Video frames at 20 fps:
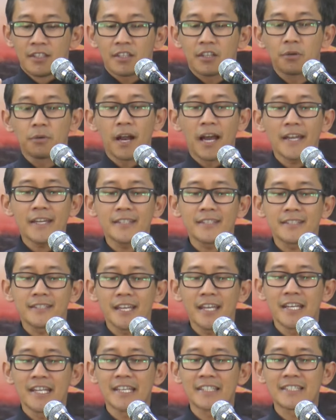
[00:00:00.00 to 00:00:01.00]
Christ
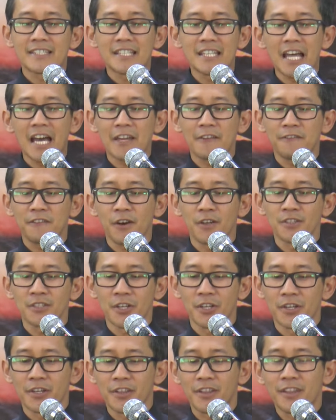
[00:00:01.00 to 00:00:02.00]
in his life on
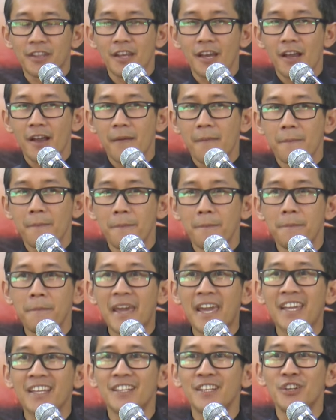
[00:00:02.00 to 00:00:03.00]
earth
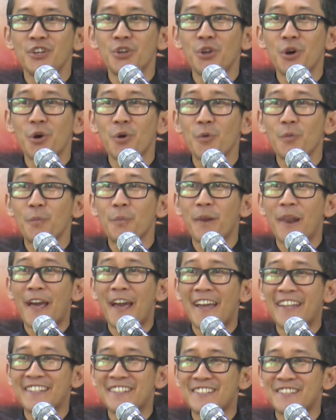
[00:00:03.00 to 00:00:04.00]
made no
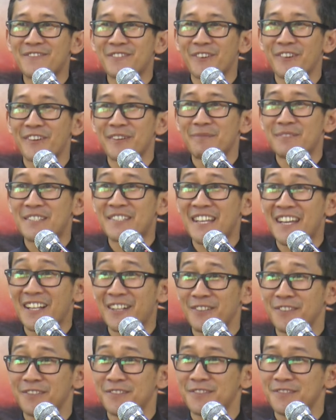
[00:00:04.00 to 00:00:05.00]
plans for
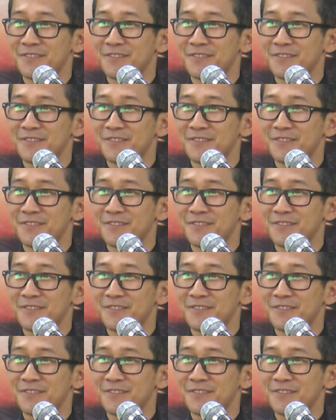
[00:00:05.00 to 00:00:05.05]
himself.